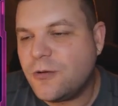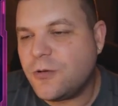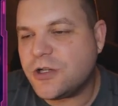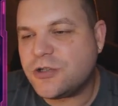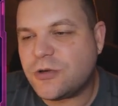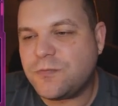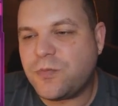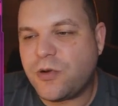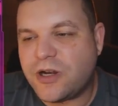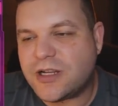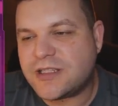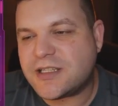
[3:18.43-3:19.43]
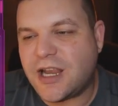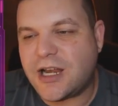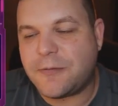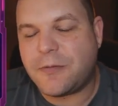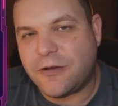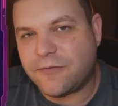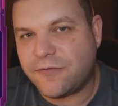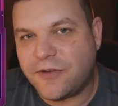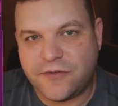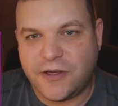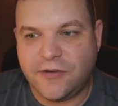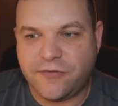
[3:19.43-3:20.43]
which would put us at about
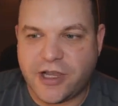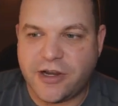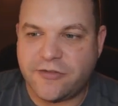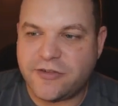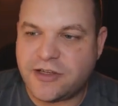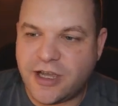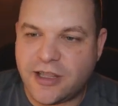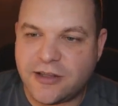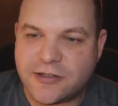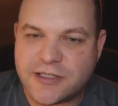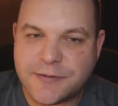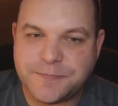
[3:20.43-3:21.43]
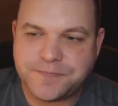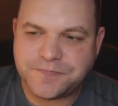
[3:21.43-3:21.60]
fifty five dollars.